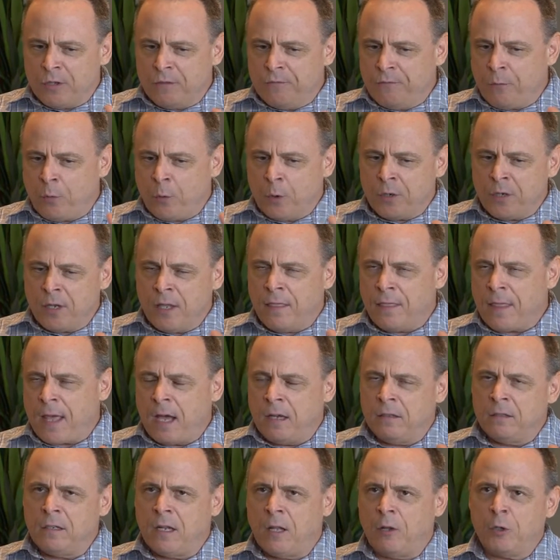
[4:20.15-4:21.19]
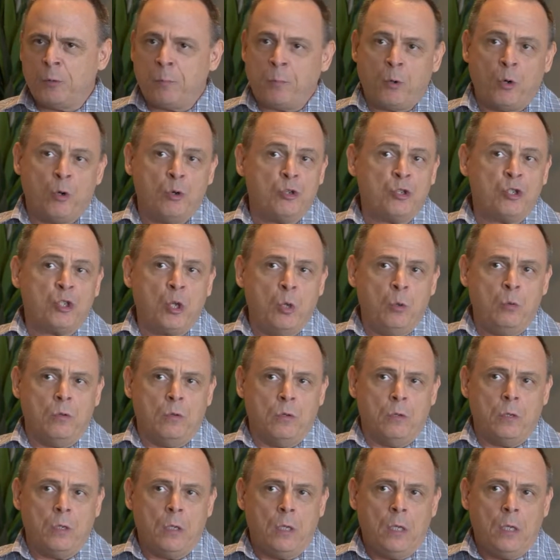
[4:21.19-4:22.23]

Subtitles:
$14,000 per student.